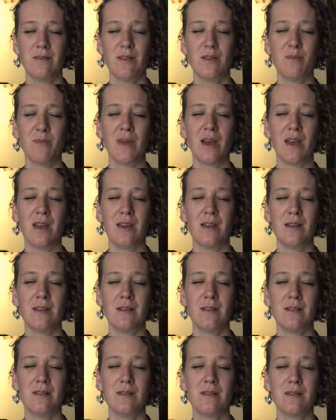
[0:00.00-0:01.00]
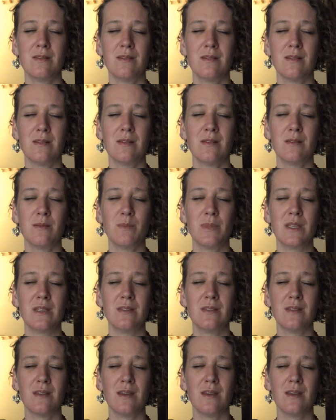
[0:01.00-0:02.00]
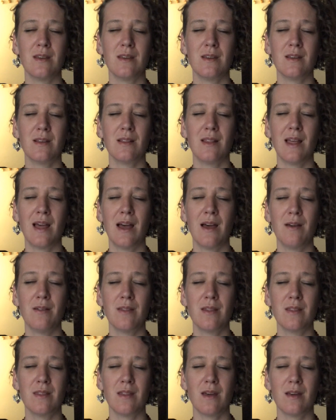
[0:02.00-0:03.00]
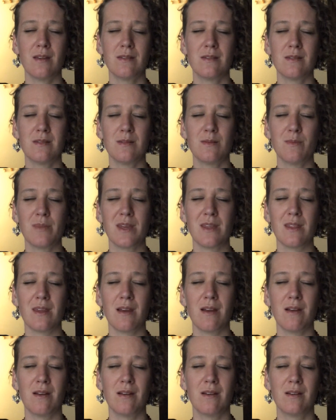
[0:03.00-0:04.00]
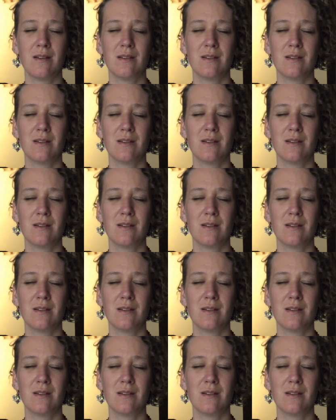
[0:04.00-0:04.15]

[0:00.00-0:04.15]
the mind is still busy, allow the thoughts to be there.